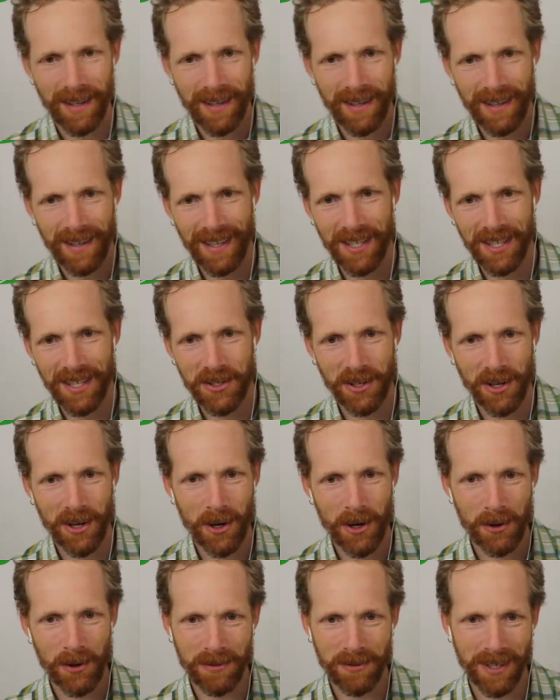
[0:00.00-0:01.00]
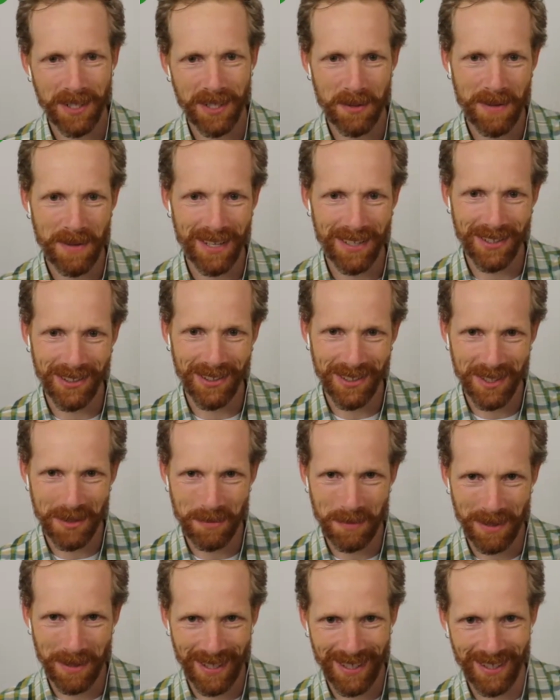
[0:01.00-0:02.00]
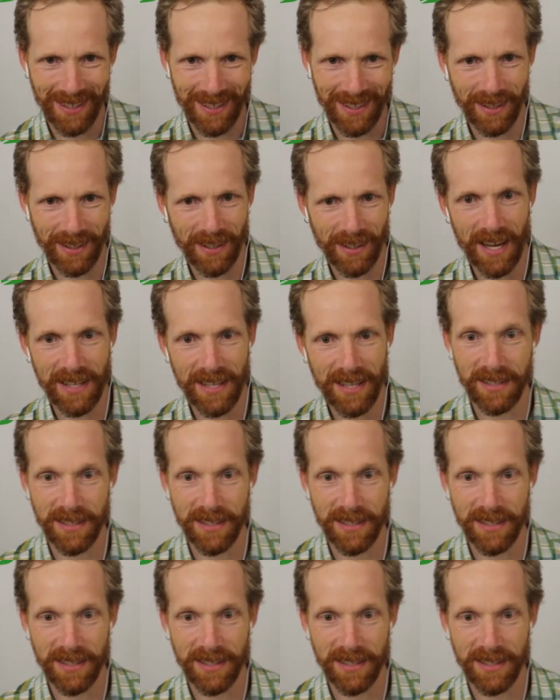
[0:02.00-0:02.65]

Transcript: intro, fundamentals, beginning classes,